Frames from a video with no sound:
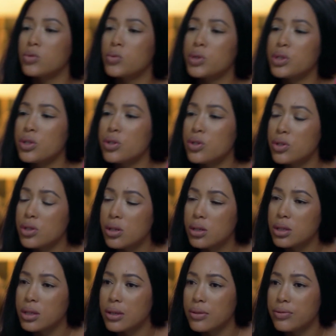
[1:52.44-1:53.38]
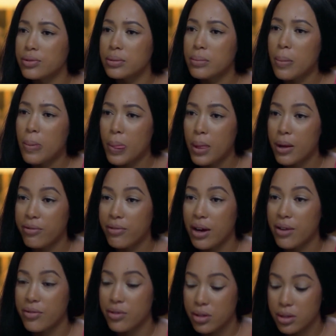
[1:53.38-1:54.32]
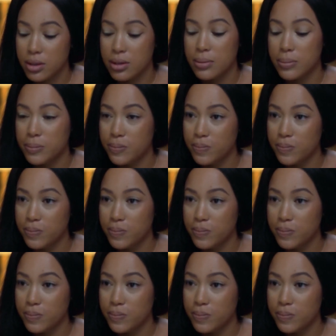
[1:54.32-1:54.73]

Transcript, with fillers: what do you see yourself in five years